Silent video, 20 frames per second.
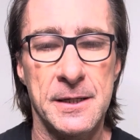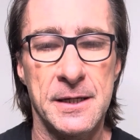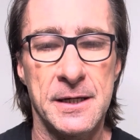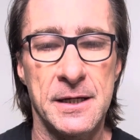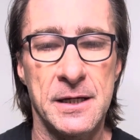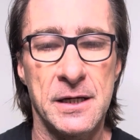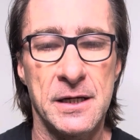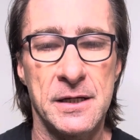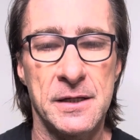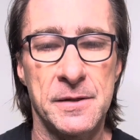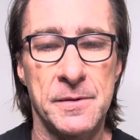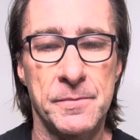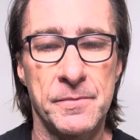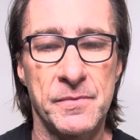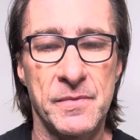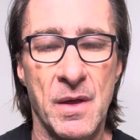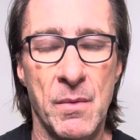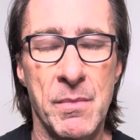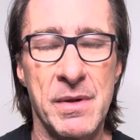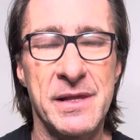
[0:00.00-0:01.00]

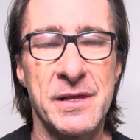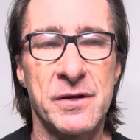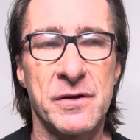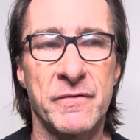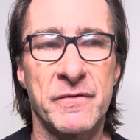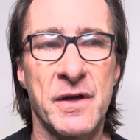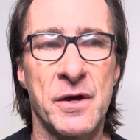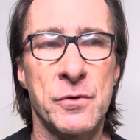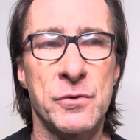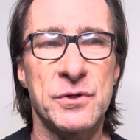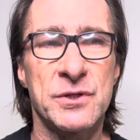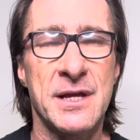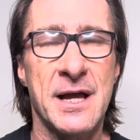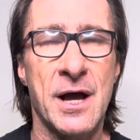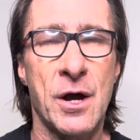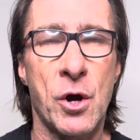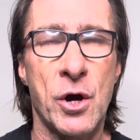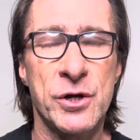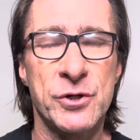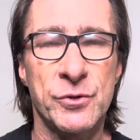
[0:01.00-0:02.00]
Um, a million of those
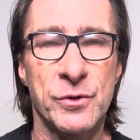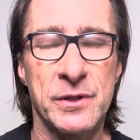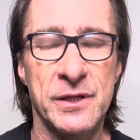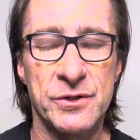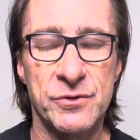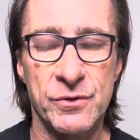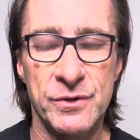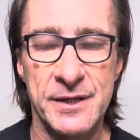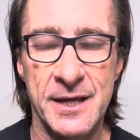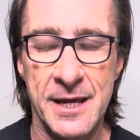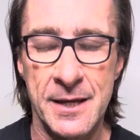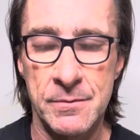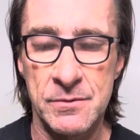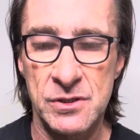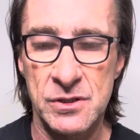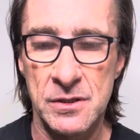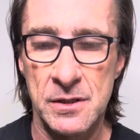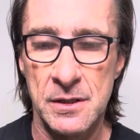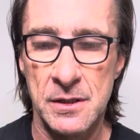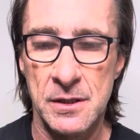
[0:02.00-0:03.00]
are hydroelectric
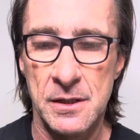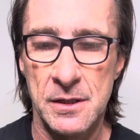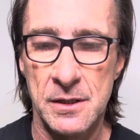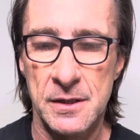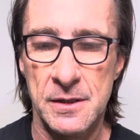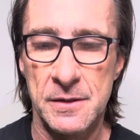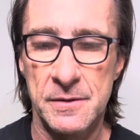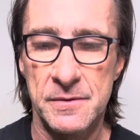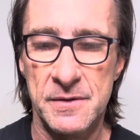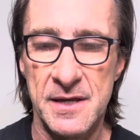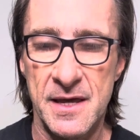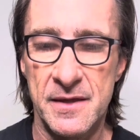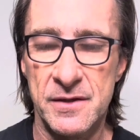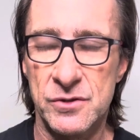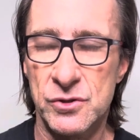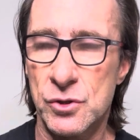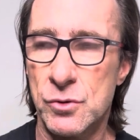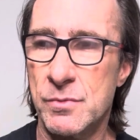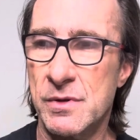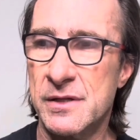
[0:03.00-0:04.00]
dams. The other
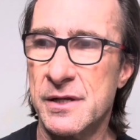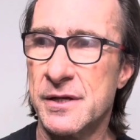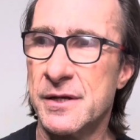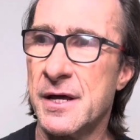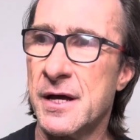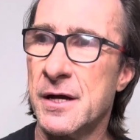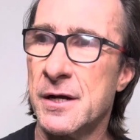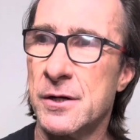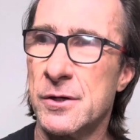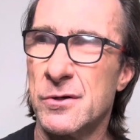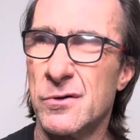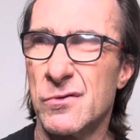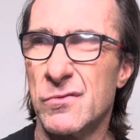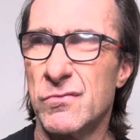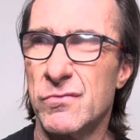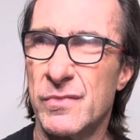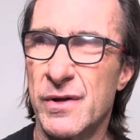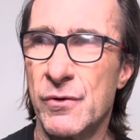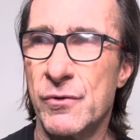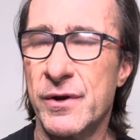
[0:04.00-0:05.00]
2 million are
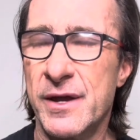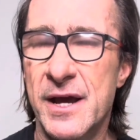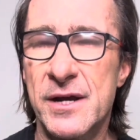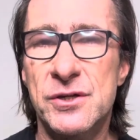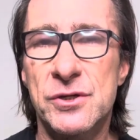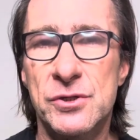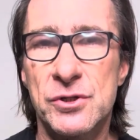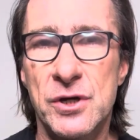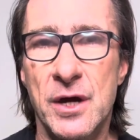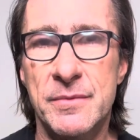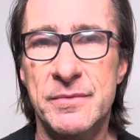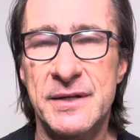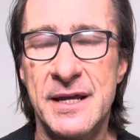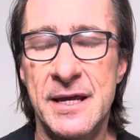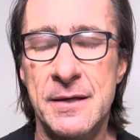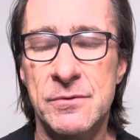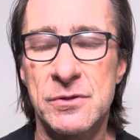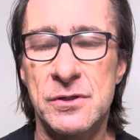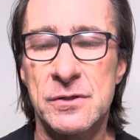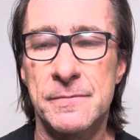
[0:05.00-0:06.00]
irrigation type
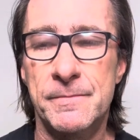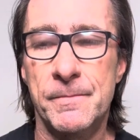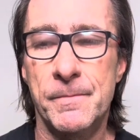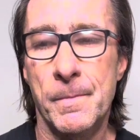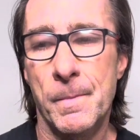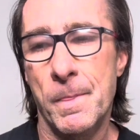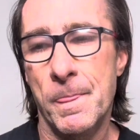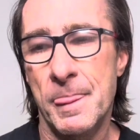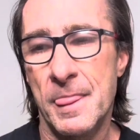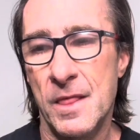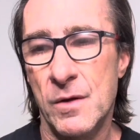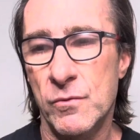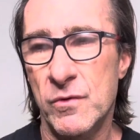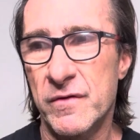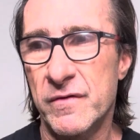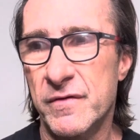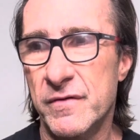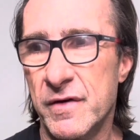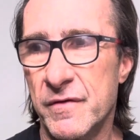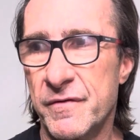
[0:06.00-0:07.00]
dams.
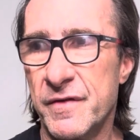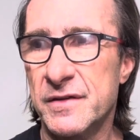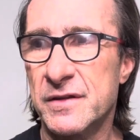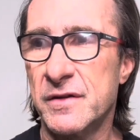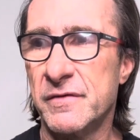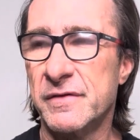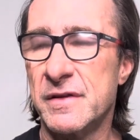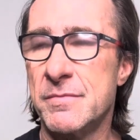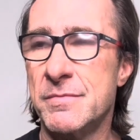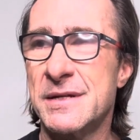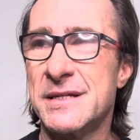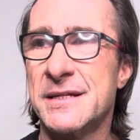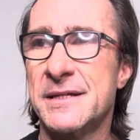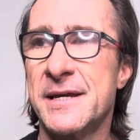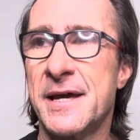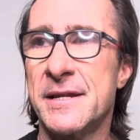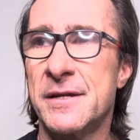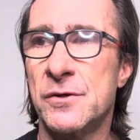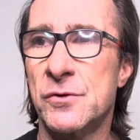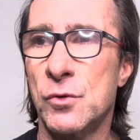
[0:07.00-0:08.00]
We've effectively
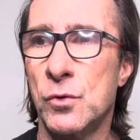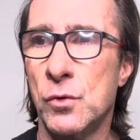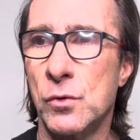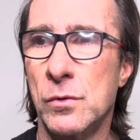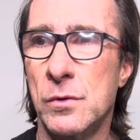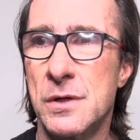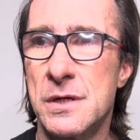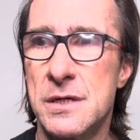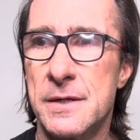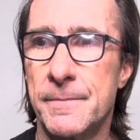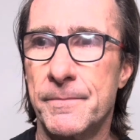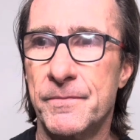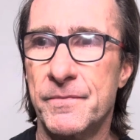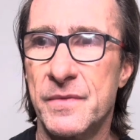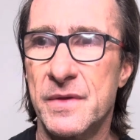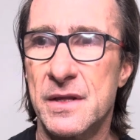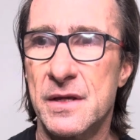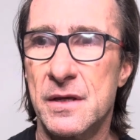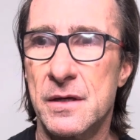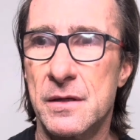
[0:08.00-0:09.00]
mitigated all
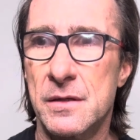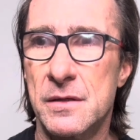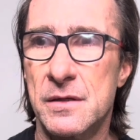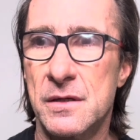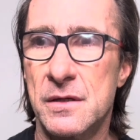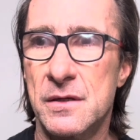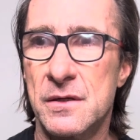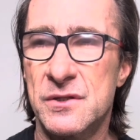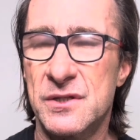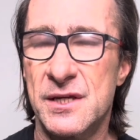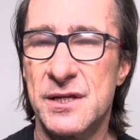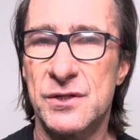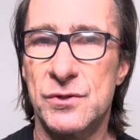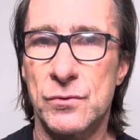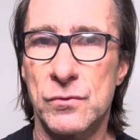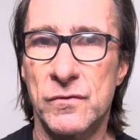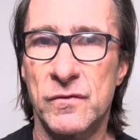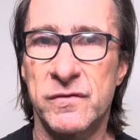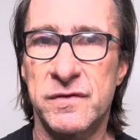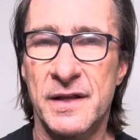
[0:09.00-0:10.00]

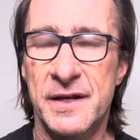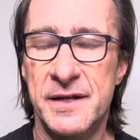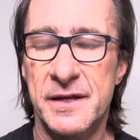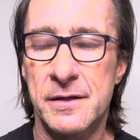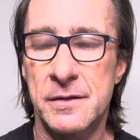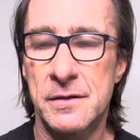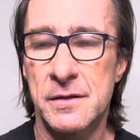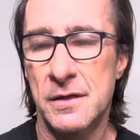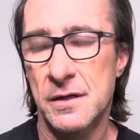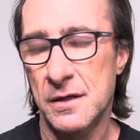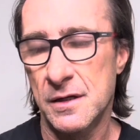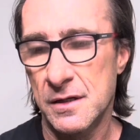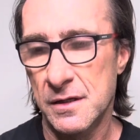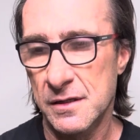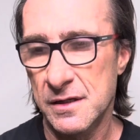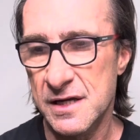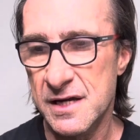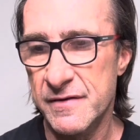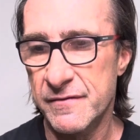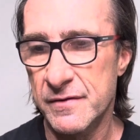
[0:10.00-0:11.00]
seasonal flooding,
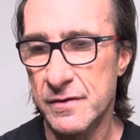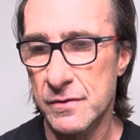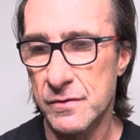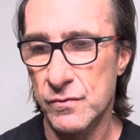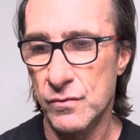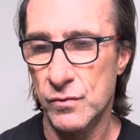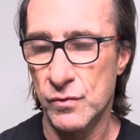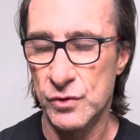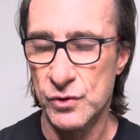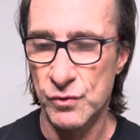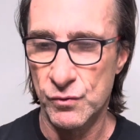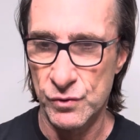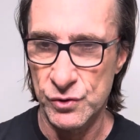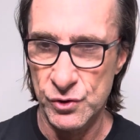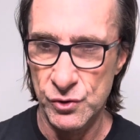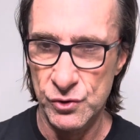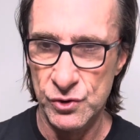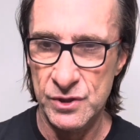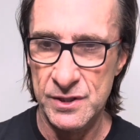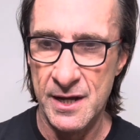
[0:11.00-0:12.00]
even re
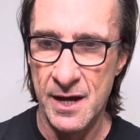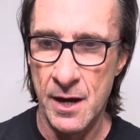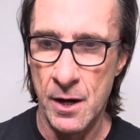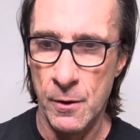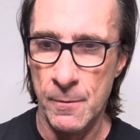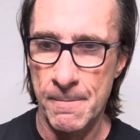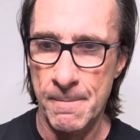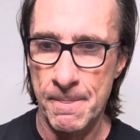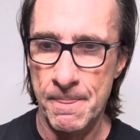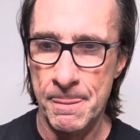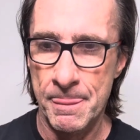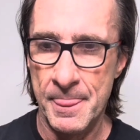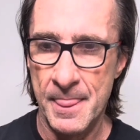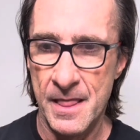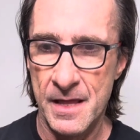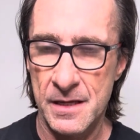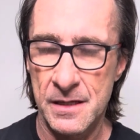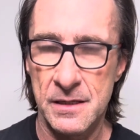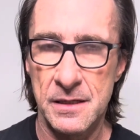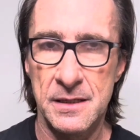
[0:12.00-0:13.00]
reducing our,
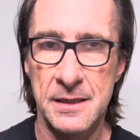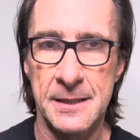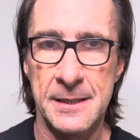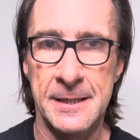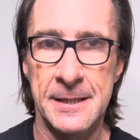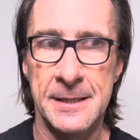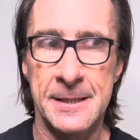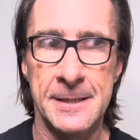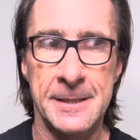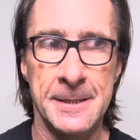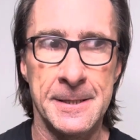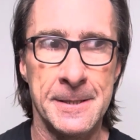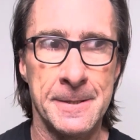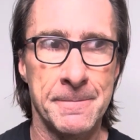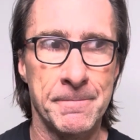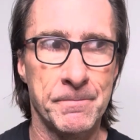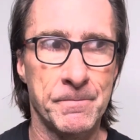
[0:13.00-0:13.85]
uh,